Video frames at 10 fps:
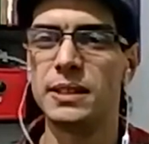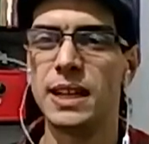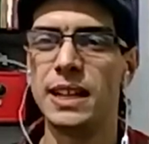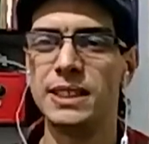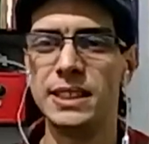
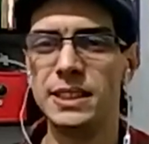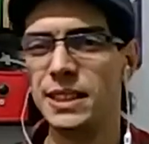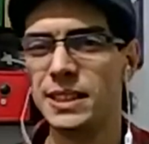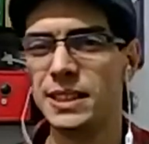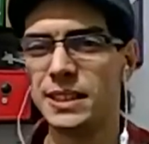I see
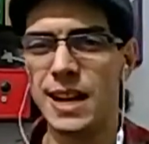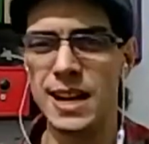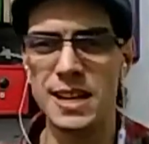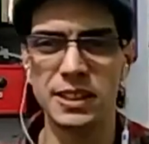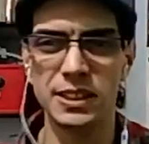the
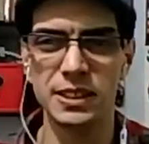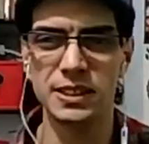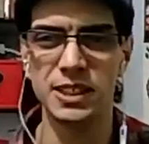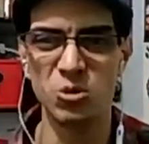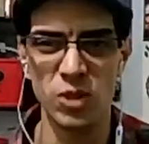talents in
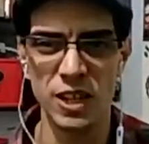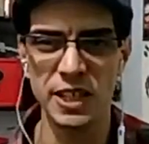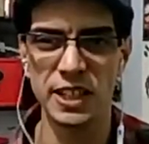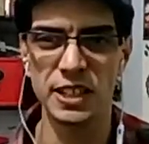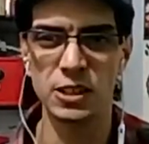someone,
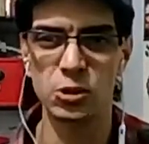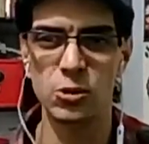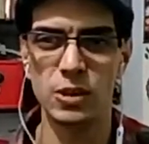and